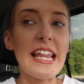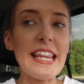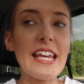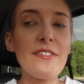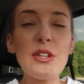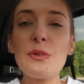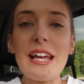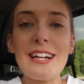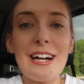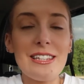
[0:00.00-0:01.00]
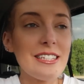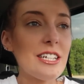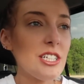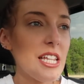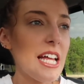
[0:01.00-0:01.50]
like if you like
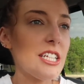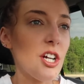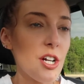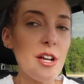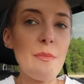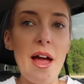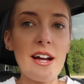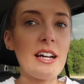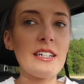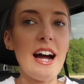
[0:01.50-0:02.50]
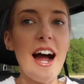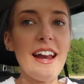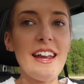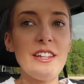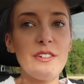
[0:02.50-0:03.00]
literally like turn your back on
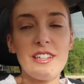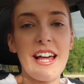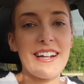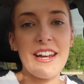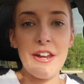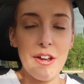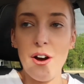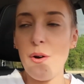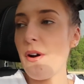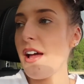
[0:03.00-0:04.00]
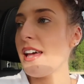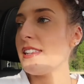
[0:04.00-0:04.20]
God and you're like no